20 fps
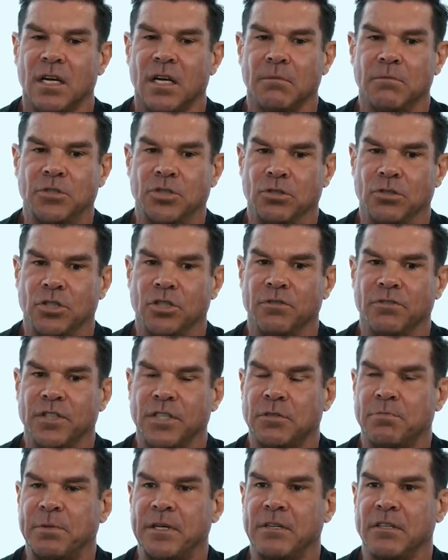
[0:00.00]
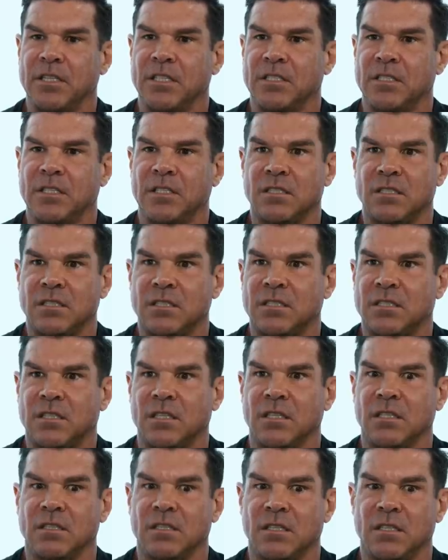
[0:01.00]
I'm sure you've experienced this.
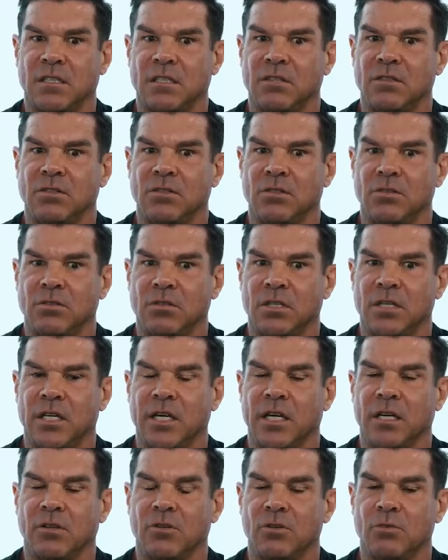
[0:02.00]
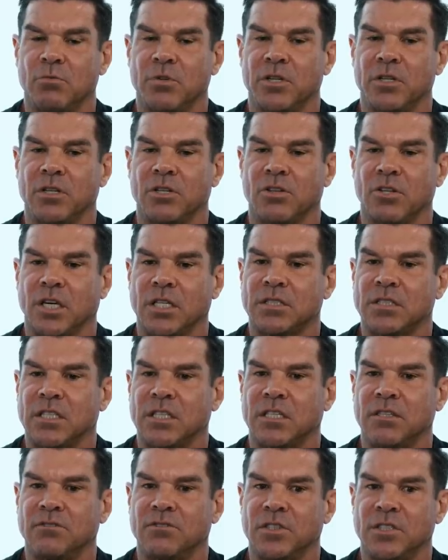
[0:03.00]
Yeah. You, you, you can get along with your thoughts
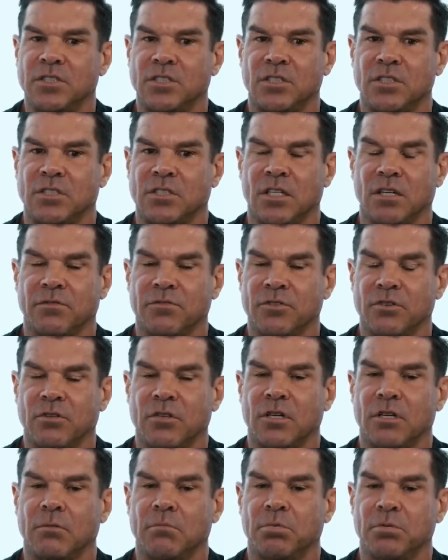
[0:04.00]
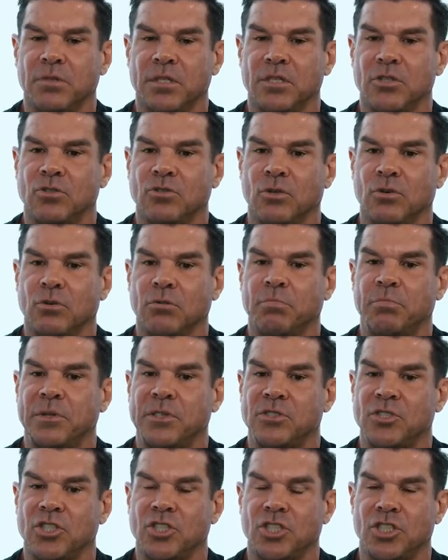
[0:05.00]
and convince yourself you're a complete and total
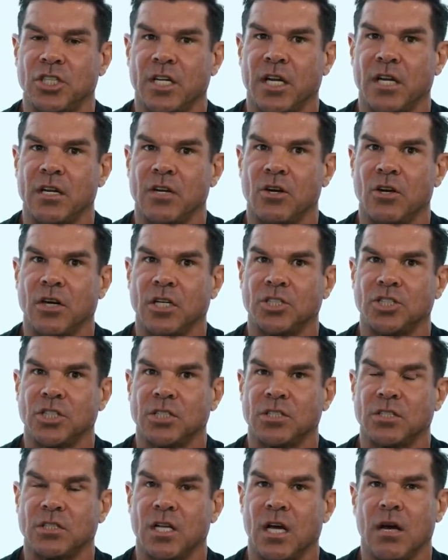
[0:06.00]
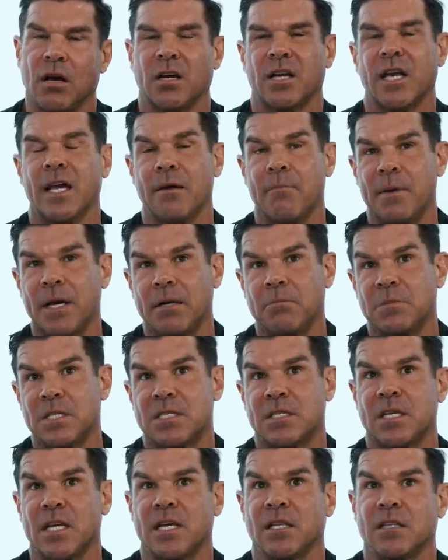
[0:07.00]
piece of shit. Not just ah, okay, I made a
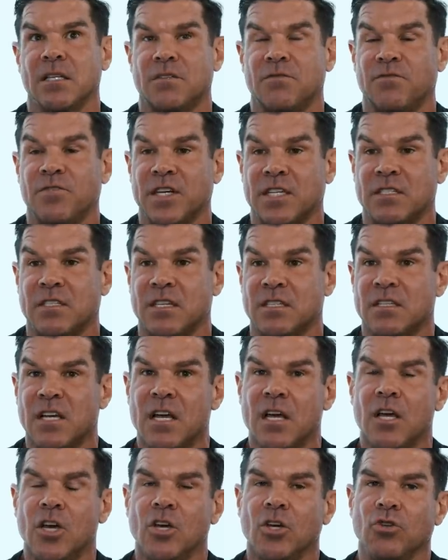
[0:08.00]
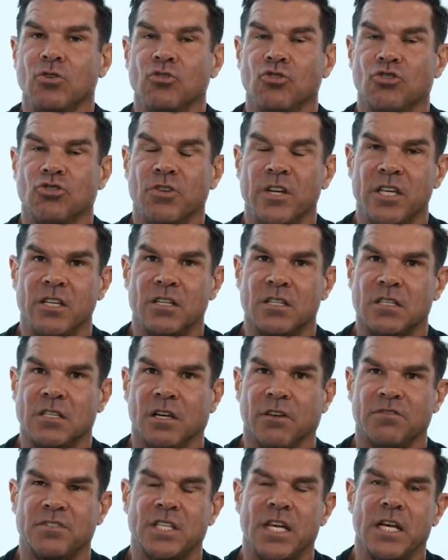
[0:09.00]
mistake. Let's fix this. You treat
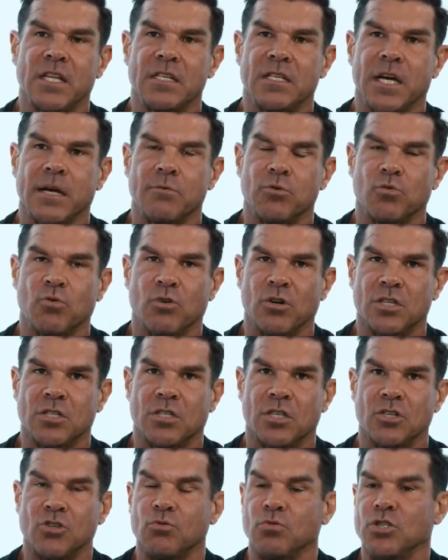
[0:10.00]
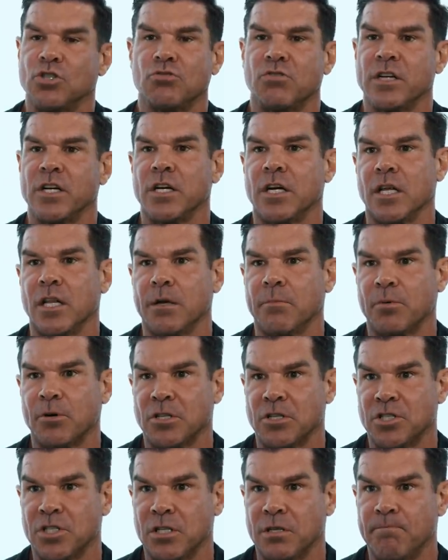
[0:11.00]
yourself ten times worse than you would treat another
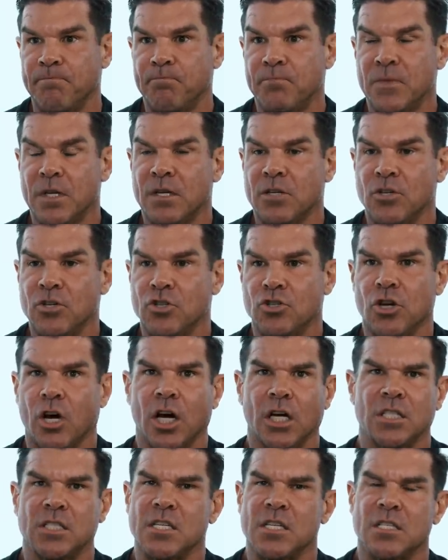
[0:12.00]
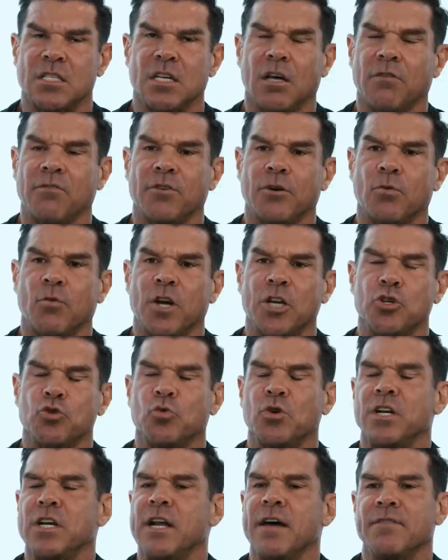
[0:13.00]
person. Right. Right. You talk to yourself in a way
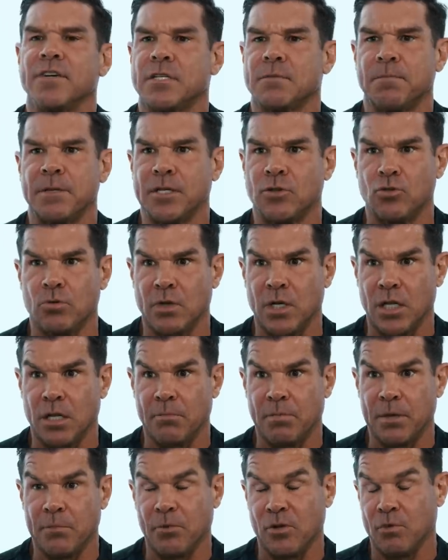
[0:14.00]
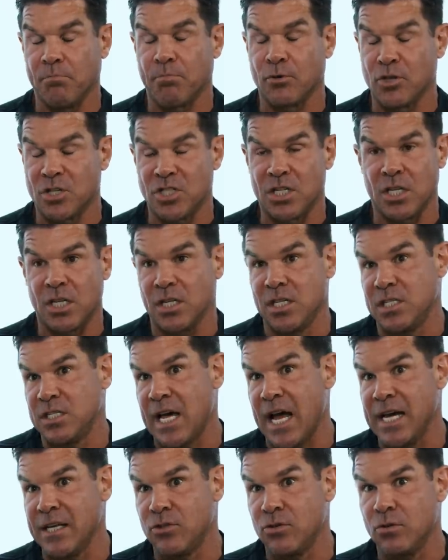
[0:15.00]
you would never speak to another people person. At
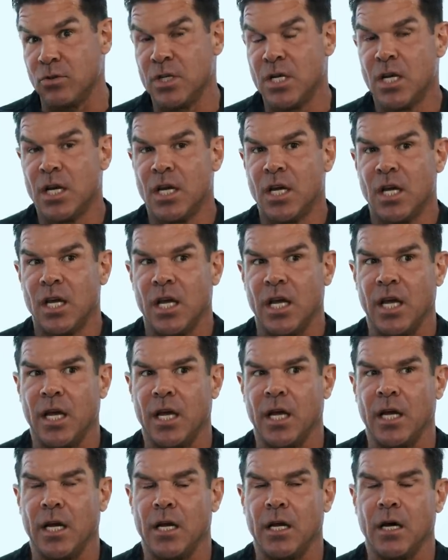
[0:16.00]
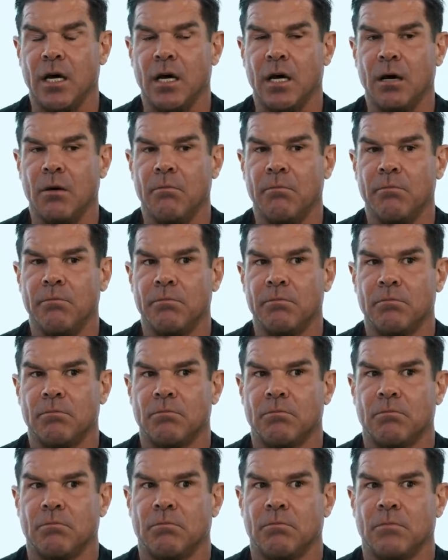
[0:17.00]
least I do, and um,
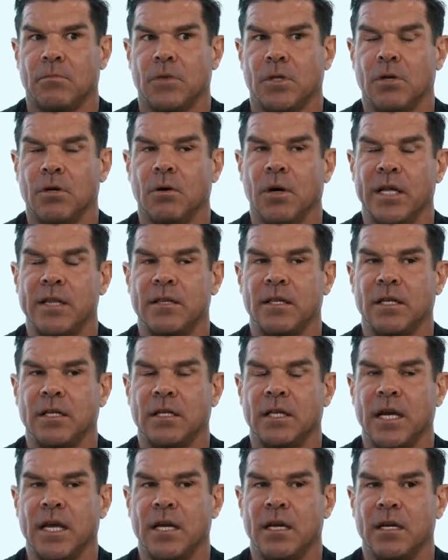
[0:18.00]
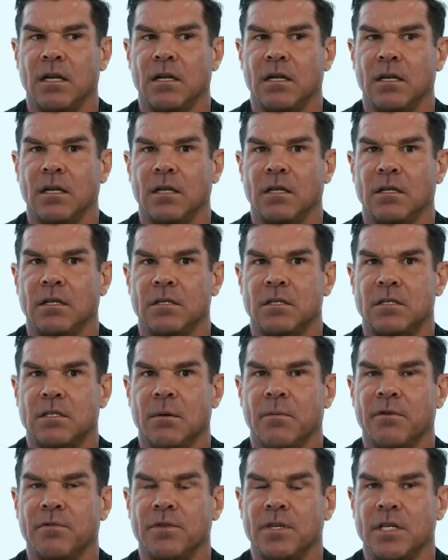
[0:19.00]
you know I think that
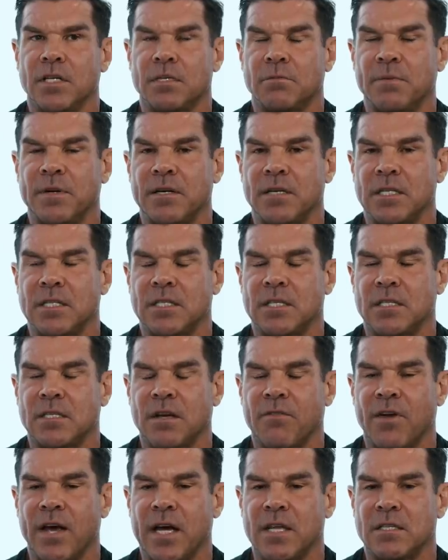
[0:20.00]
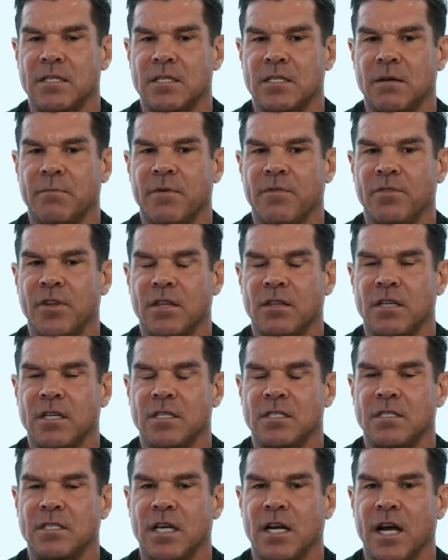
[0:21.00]
some of the experiences I've had and some of the
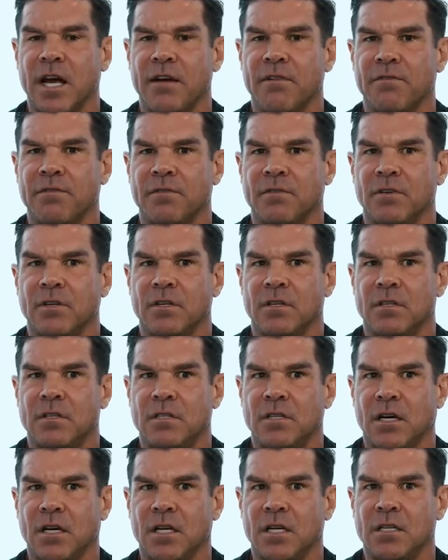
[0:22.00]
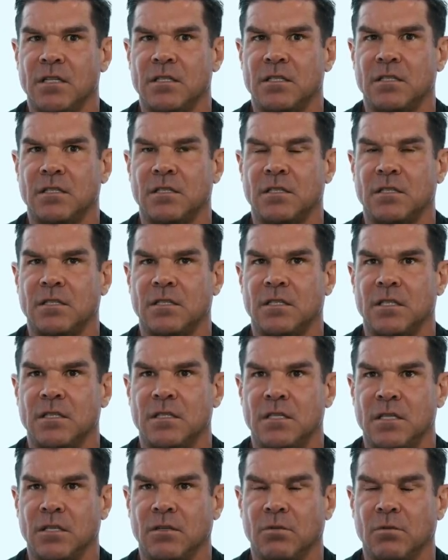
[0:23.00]
things that I've done to
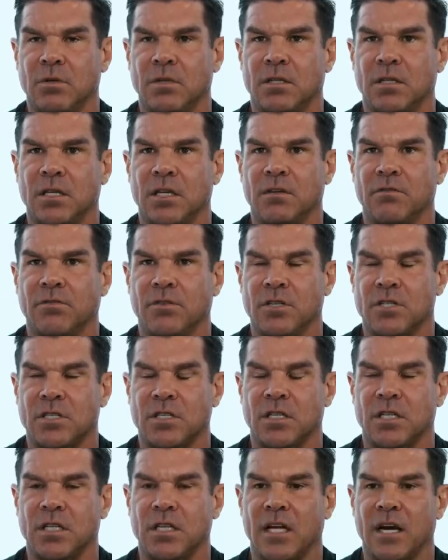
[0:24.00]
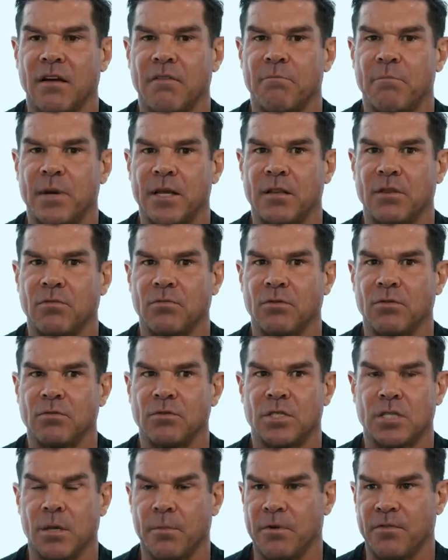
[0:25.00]
deal with the adversity that I've been through,
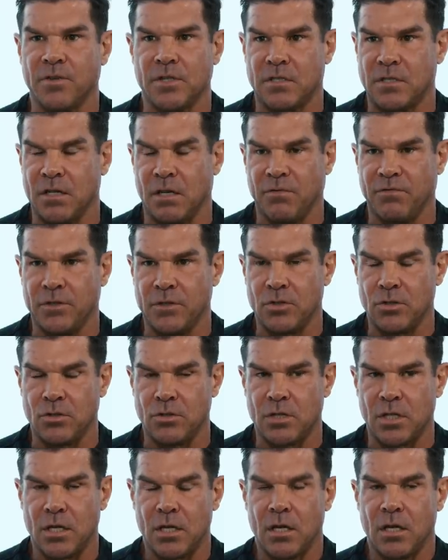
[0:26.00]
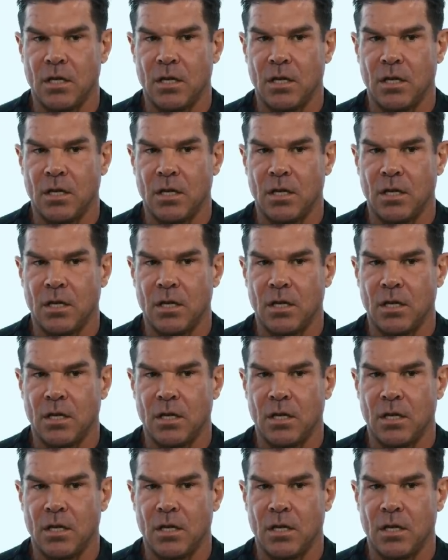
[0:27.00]
some of it self-induced,